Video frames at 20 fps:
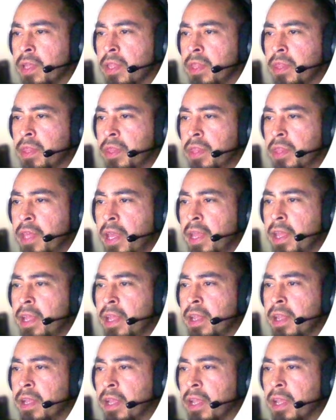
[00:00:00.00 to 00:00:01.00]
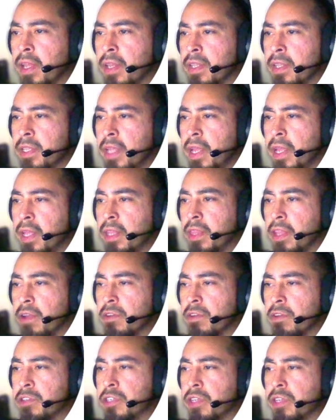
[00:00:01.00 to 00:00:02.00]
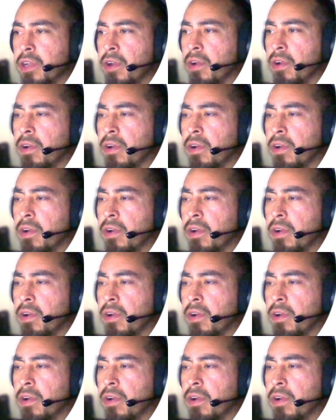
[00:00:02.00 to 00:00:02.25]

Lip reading: they can take their share.